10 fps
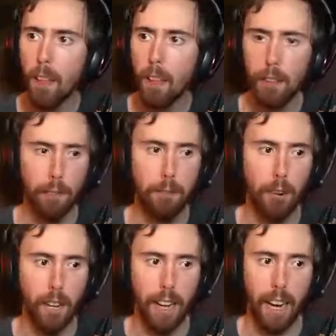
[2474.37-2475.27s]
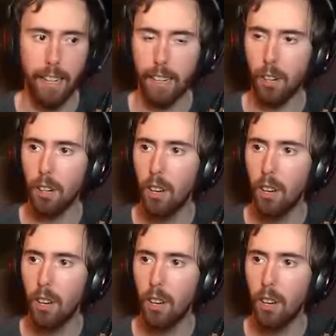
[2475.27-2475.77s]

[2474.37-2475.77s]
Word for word: The fuck out of here.